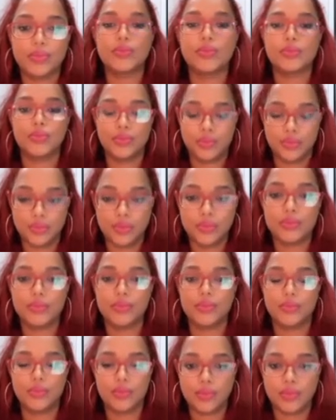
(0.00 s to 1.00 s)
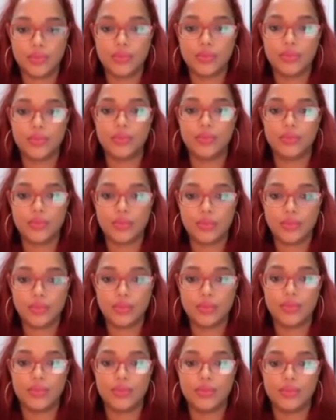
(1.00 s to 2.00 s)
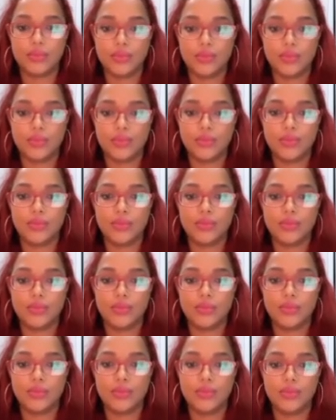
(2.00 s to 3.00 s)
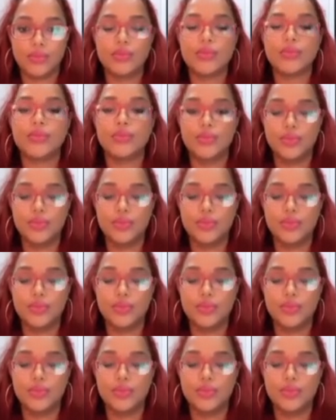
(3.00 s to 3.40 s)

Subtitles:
[no speech]